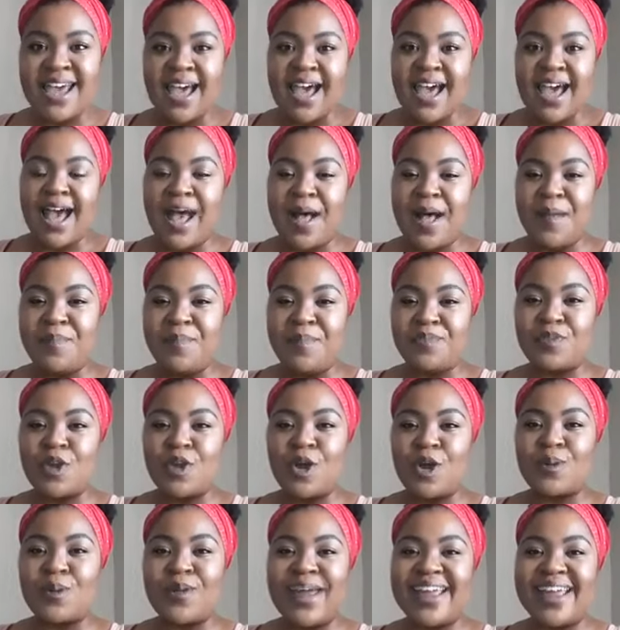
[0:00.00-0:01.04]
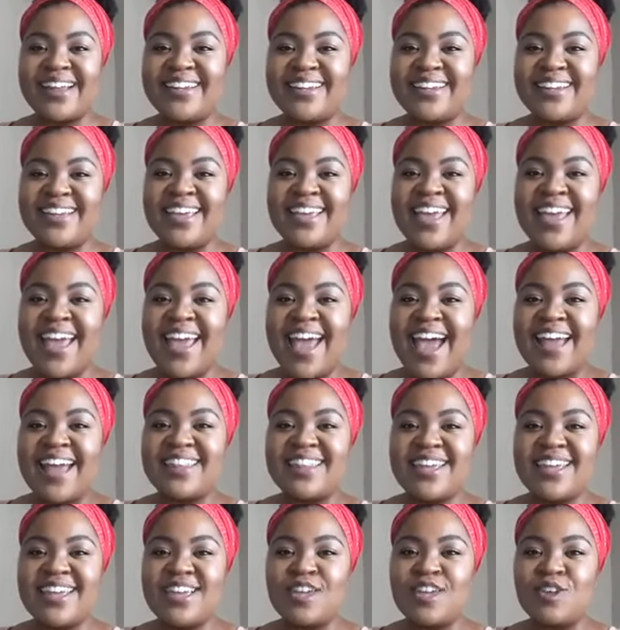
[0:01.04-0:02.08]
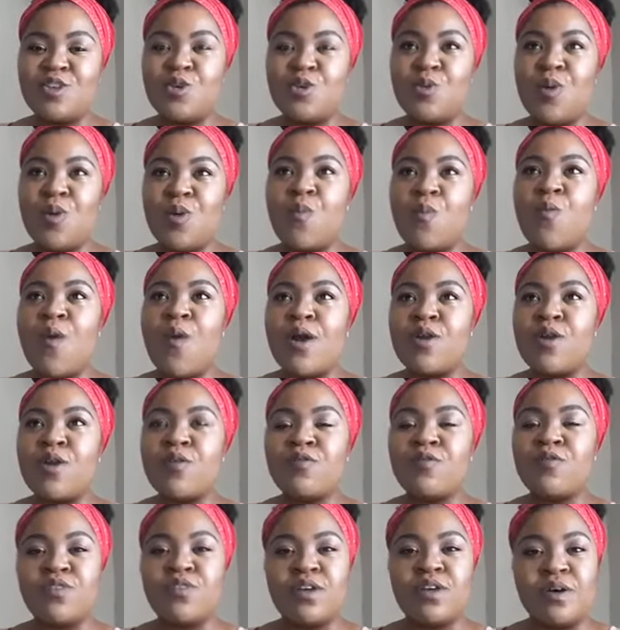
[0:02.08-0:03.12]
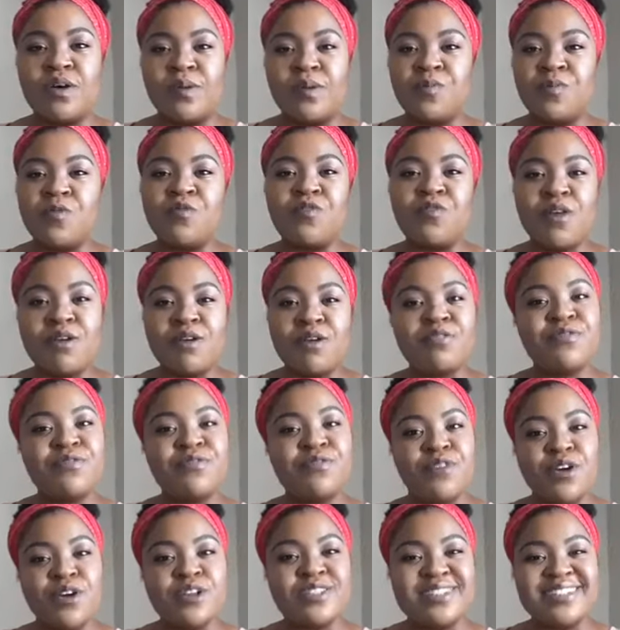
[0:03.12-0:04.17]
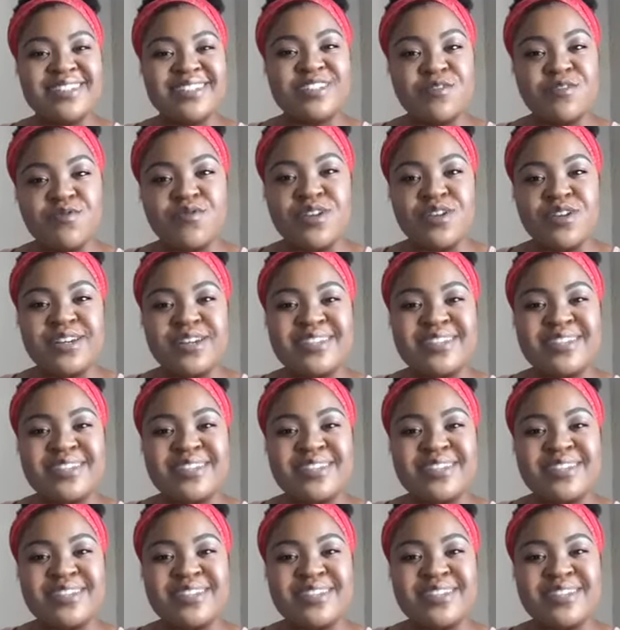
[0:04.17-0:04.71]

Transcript: um, correctly, I think you were one of the very first different